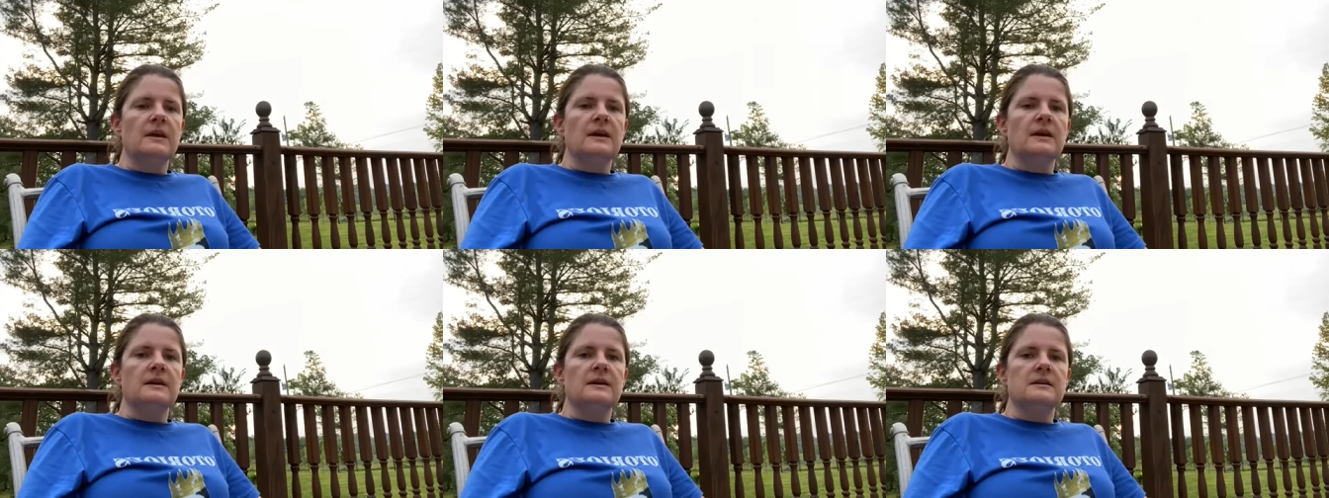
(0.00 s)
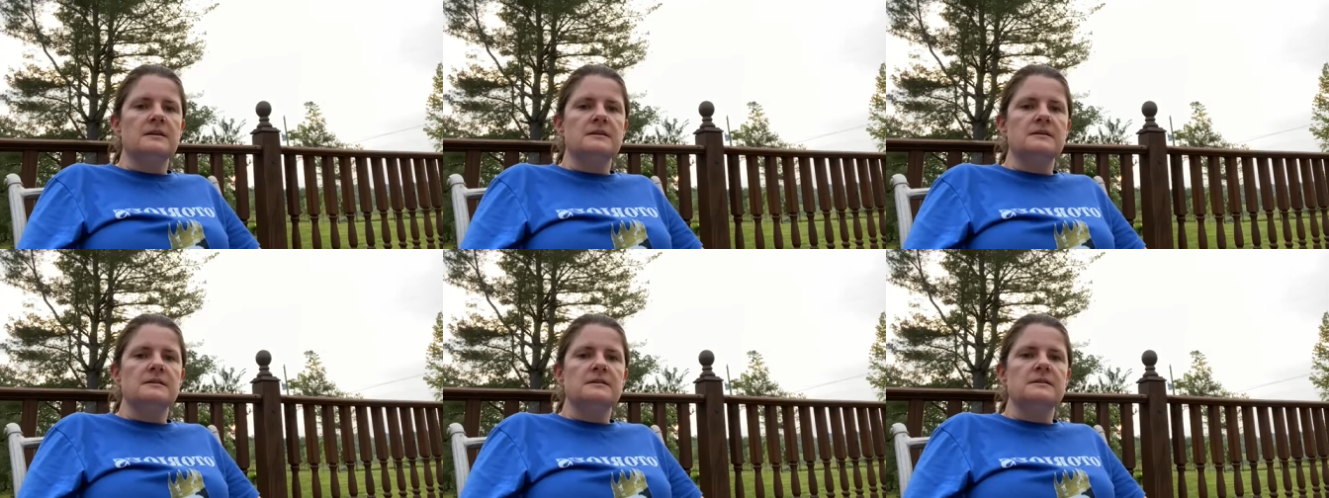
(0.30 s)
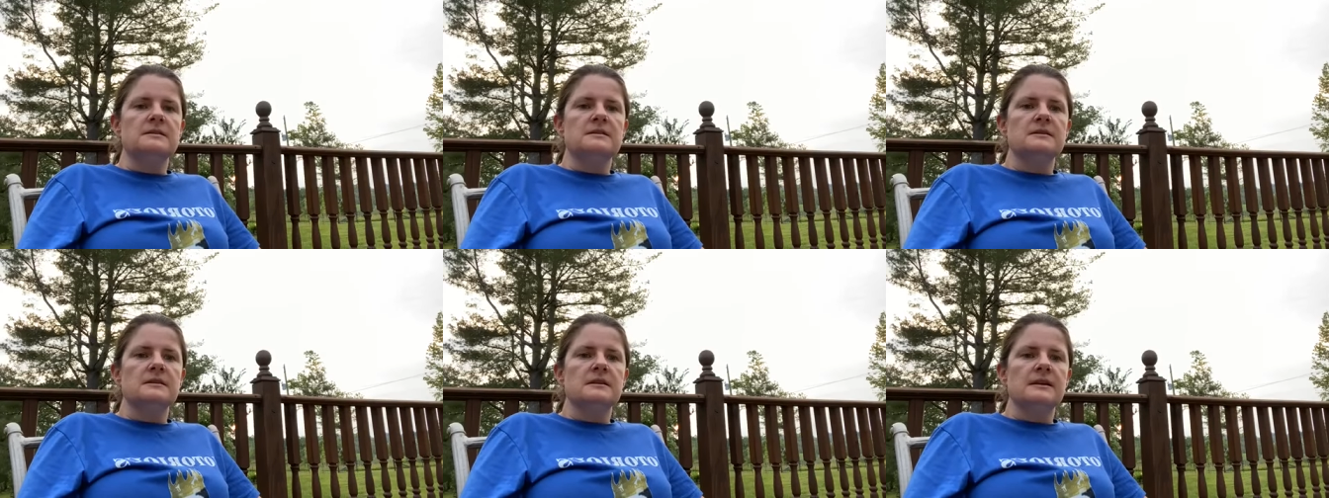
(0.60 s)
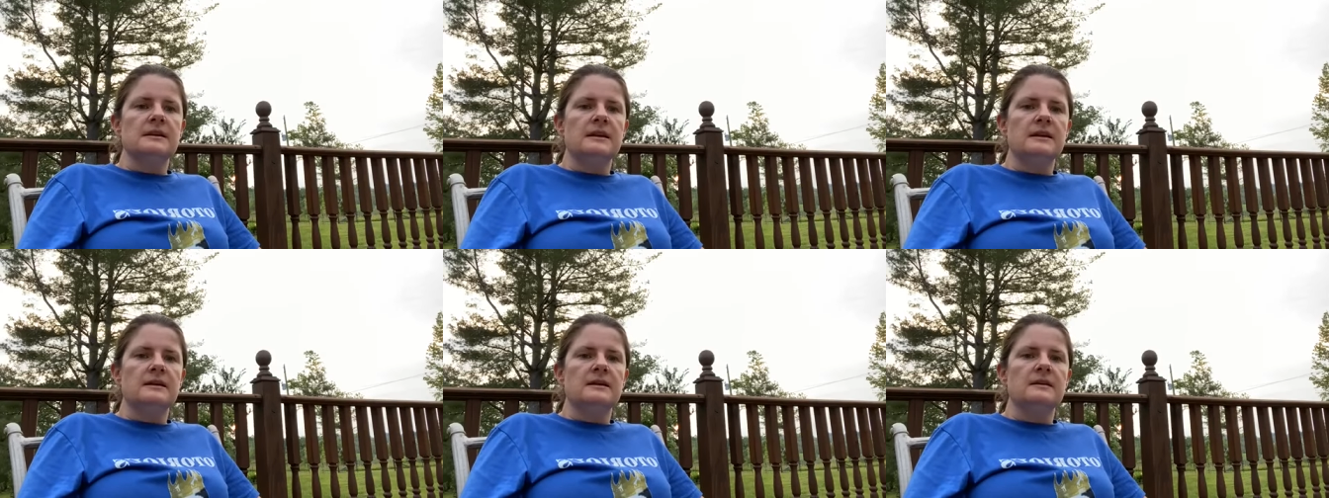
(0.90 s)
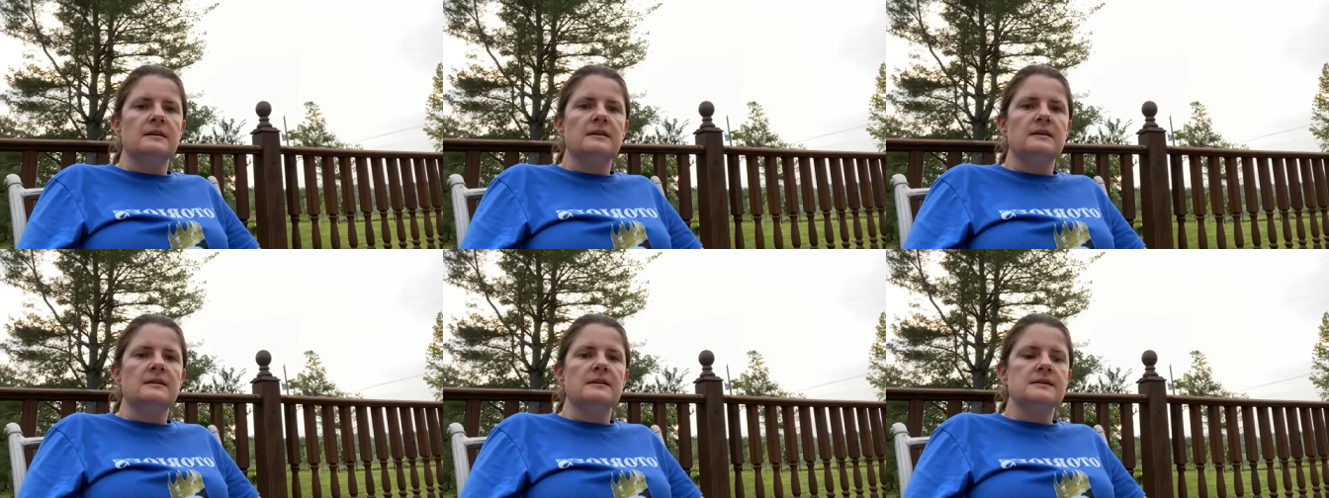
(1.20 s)
And
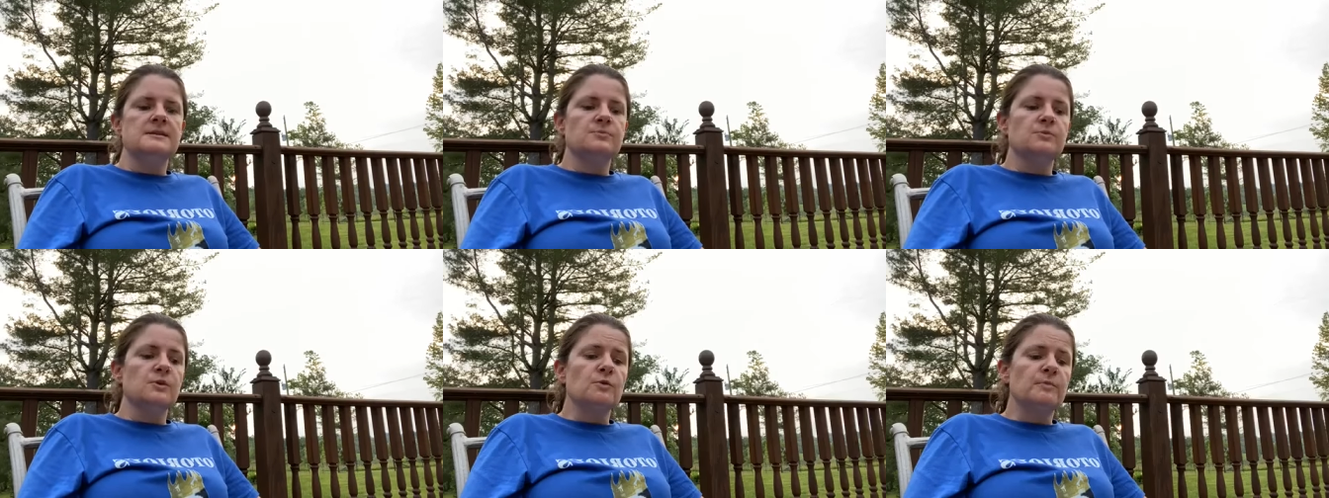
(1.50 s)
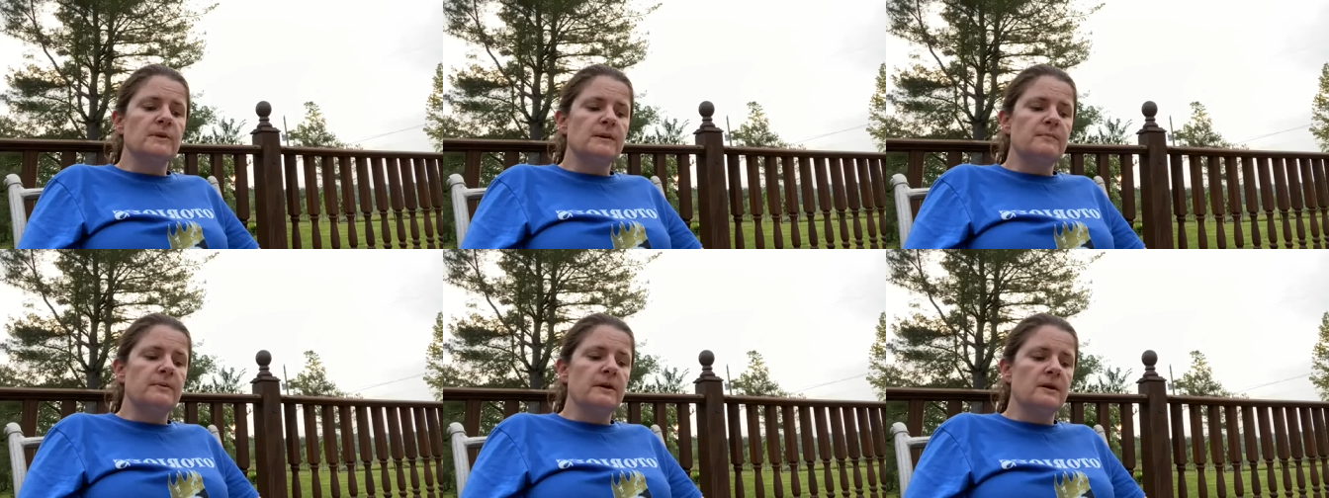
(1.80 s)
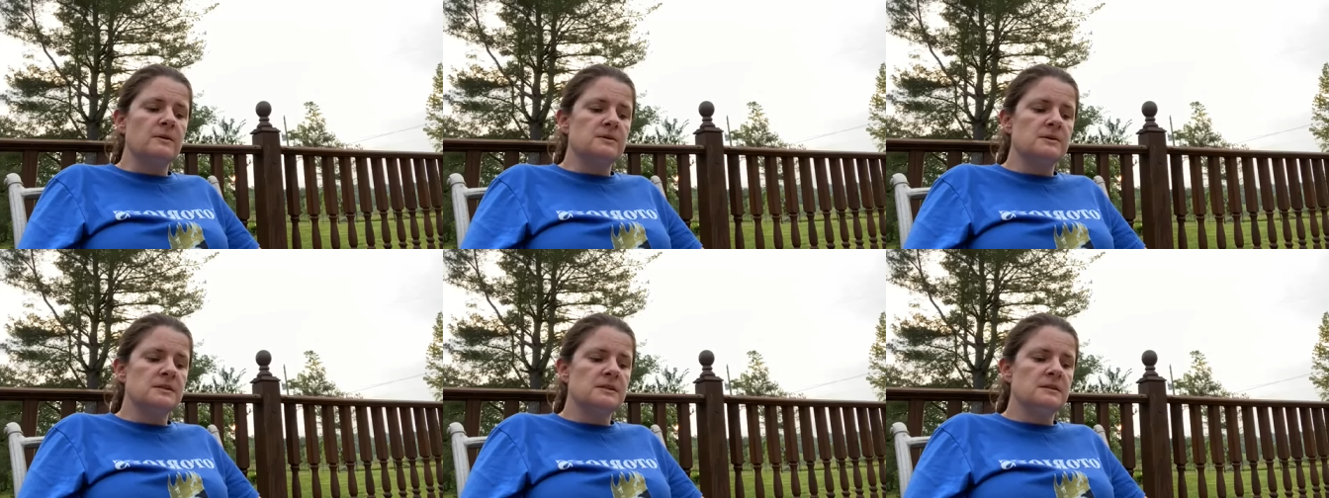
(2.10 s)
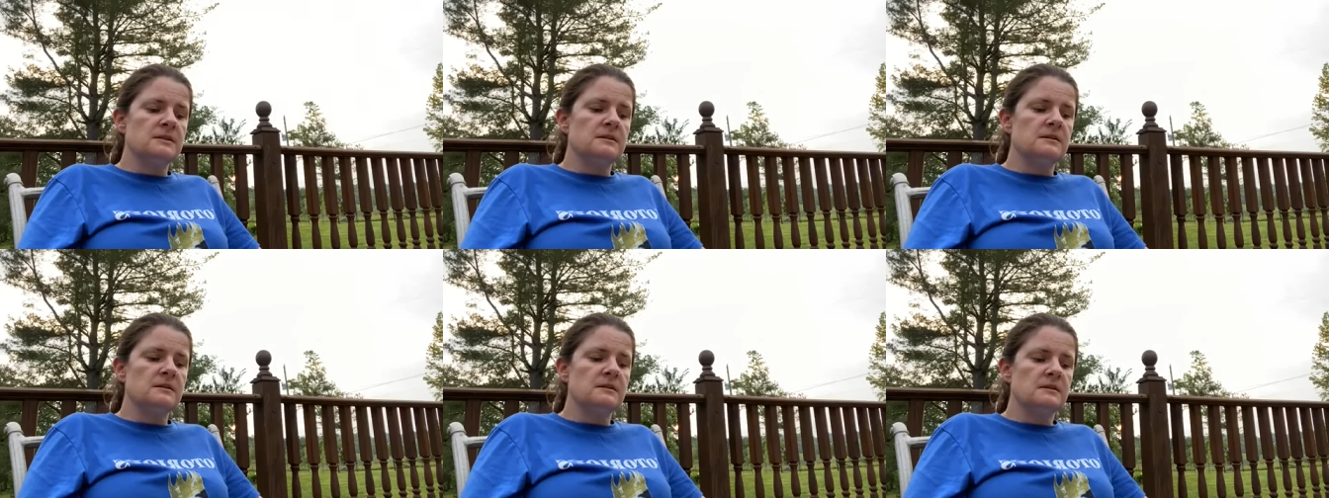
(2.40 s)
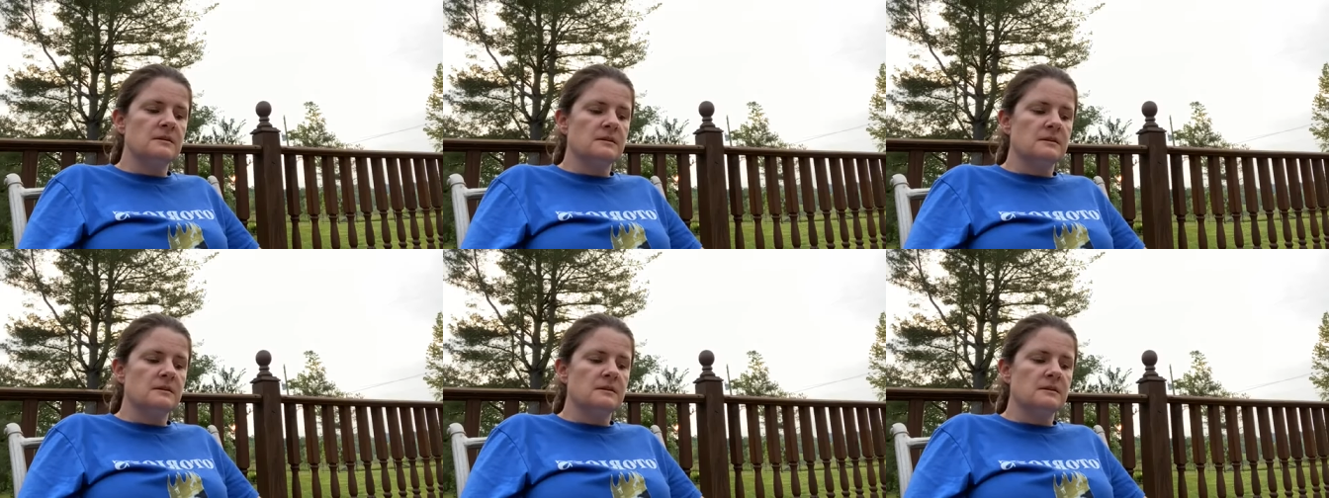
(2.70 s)
again, this will be posted